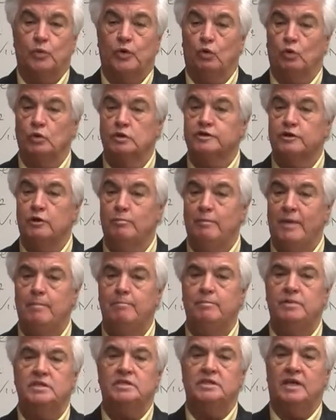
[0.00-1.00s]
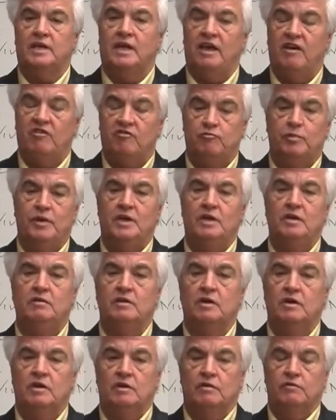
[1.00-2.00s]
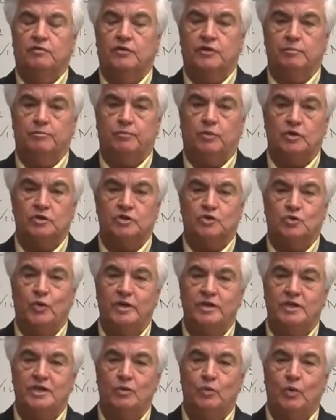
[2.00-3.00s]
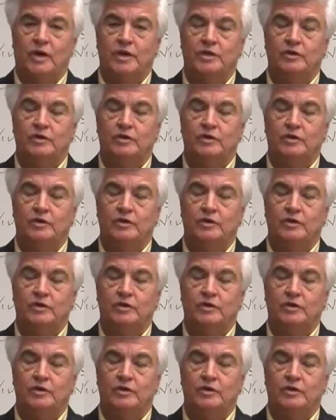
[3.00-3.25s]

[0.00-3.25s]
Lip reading: We're also members and have been for the past 21